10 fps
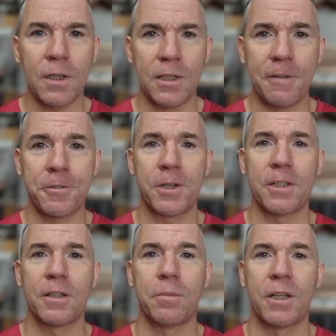
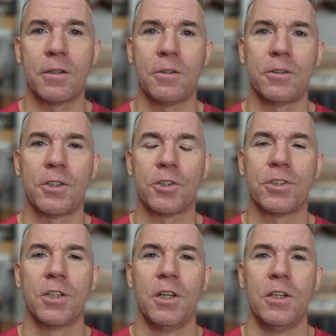Life-threatening medical
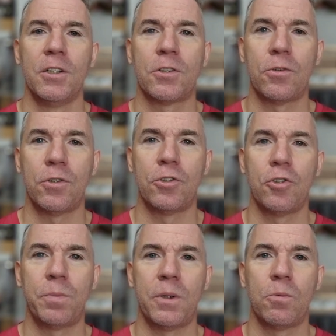conditions. So you
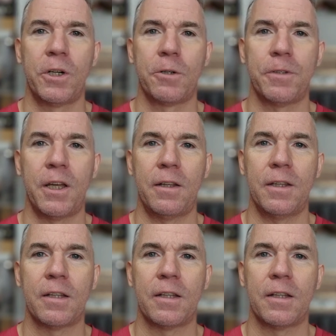should be aware of that.